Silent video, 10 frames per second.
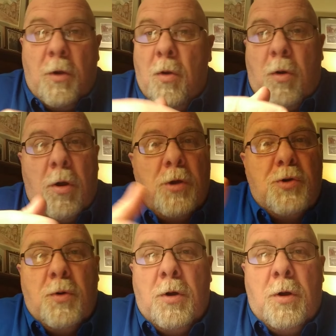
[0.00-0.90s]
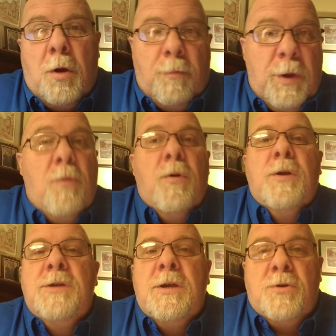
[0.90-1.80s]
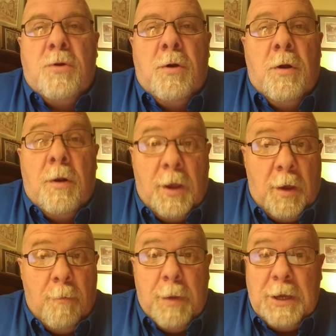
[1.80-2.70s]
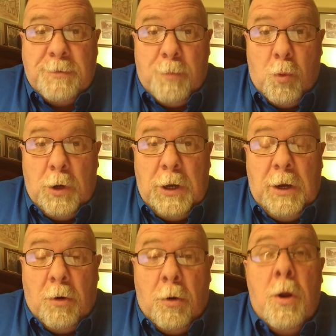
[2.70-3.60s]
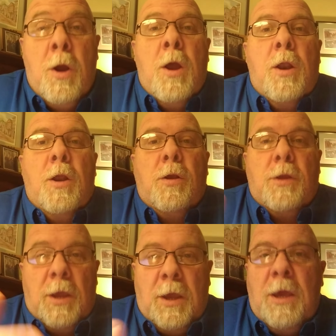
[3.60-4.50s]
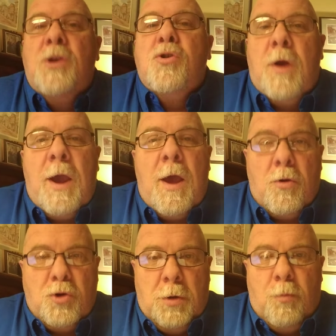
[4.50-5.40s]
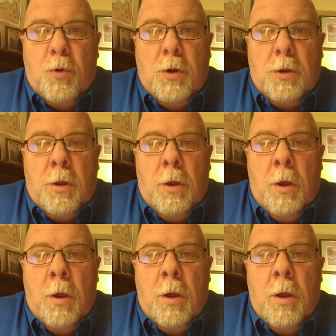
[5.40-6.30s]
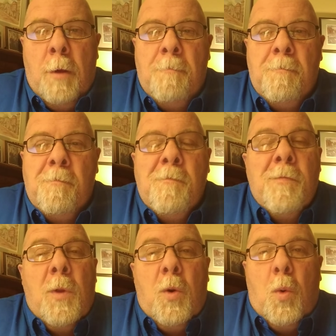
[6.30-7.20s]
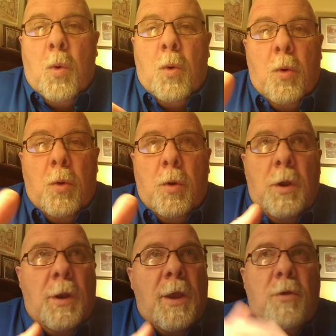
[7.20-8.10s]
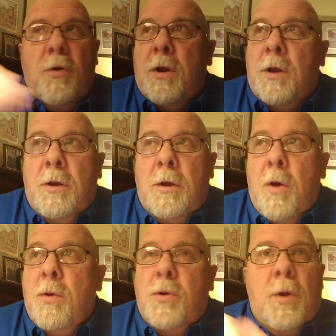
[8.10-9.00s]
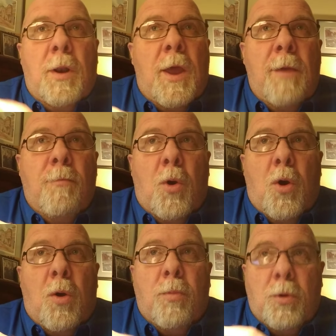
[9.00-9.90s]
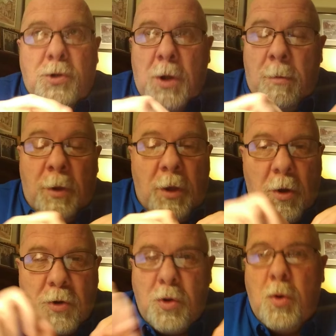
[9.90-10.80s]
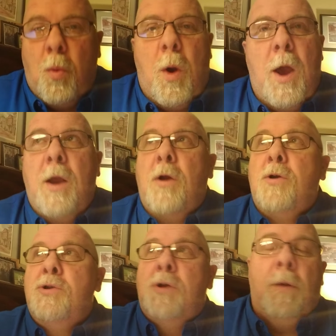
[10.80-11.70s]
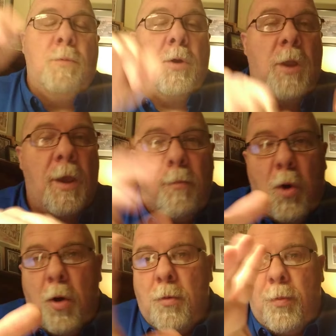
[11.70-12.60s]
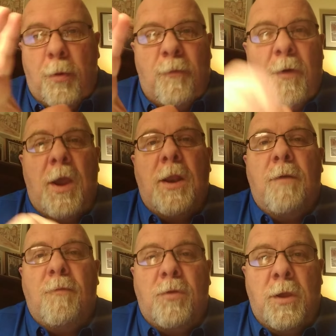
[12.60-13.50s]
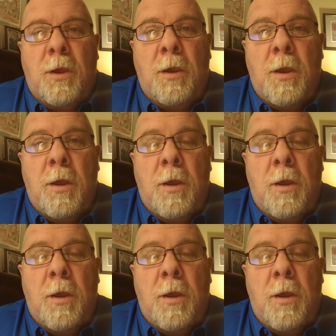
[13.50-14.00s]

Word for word: going to a, a big resistor, like a baseboard heater, to, to heat your house up with or electric going to a light bulb or something that goes through the wires up to the light bulb to provide everything